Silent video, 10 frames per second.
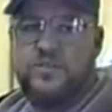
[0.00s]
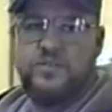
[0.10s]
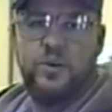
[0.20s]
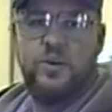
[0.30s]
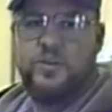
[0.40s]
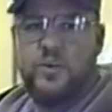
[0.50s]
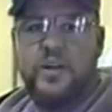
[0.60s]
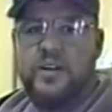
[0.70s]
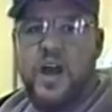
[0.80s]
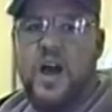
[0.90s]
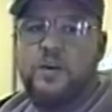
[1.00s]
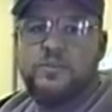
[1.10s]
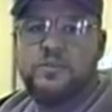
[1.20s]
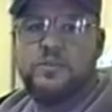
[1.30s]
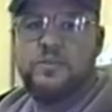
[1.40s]
2 to 3 times
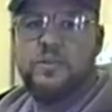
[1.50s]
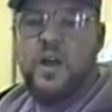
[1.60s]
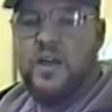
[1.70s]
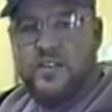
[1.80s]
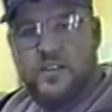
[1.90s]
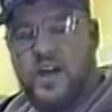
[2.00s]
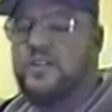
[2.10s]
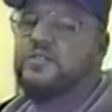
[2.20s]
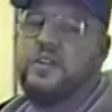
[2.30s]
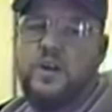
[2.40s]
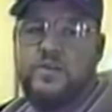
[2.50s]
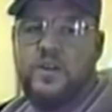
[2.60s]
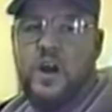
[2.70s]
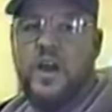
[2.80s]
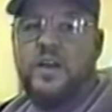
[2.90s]
and then let it sit
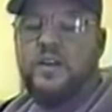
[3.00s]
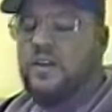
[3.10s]
overnight.